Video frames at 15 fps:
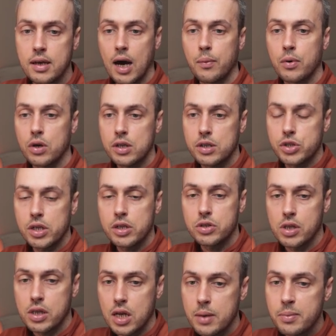and we're going to
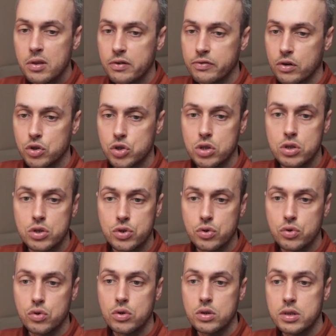change the name of the function
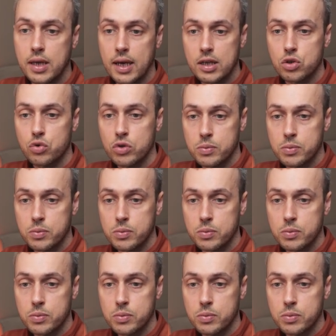to test